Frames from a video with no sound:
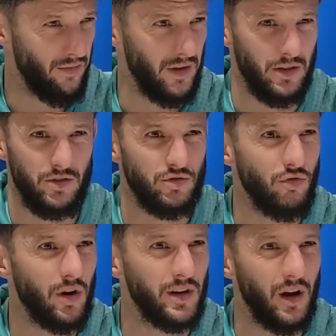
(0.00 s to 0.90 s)
he's
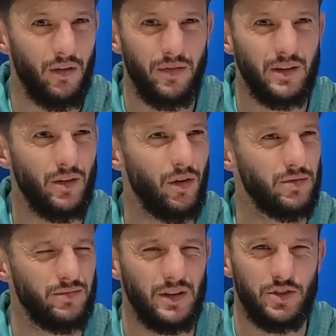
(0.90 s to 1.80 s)
strong enough, he's got
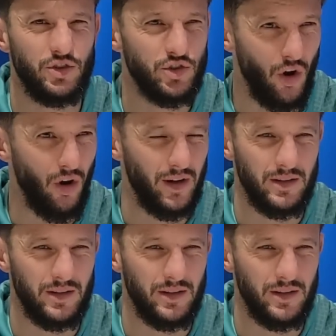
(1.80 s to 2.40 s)
his shot,